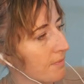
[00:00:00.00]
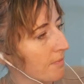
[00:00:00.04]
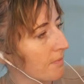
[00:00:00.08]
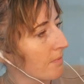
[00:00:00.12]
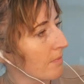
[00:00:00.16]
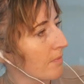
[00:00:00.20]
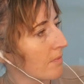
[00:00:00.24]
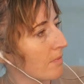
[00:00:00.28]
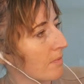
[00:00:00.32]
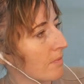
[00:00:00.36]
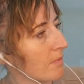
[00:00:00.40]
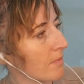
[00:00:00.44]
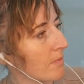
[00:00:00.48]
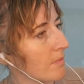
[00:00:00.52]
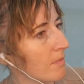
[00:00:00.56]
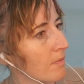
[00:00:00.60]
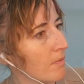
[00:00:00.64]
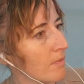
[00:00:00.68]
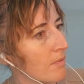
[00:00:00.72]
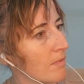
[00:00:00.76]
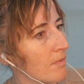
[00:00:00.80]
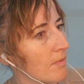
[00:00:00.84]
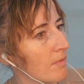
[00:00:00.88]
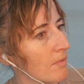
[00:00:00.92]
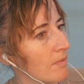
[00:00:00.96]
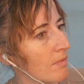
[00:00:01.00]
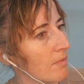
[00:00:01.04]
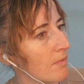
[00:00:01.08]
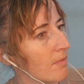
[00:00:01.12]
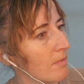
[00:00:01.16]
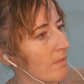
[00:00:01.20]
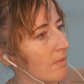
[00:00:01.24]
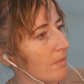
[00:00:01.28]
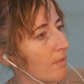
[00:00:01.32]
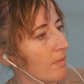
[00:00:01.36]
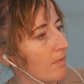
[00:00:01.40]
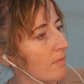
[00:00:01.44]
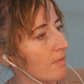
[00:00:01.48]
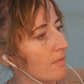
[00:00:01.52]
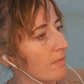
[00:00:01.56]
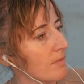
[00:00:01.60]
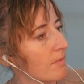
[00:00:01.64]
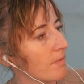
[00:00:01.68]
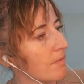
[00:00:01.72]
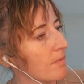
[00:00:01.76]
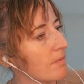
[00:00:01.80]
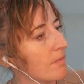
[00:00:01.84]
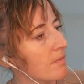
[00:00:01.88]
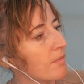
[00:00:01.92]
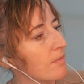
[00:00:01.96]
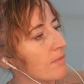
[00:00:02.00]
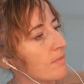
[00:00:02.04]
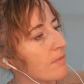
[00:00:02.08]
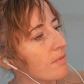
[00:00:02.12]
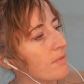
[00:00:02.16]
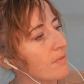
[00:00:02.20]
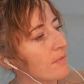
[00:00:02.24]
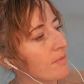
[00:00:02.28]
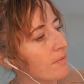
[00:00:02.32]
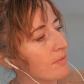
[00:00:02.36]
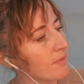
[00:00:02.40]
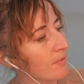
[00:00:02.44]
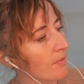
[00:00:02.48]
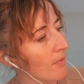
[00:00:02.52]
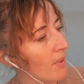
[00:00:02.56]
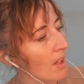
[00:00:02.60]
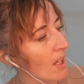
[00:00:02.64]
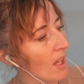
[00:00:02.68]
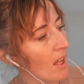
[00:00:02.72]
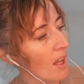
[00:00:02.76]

(no one is talking)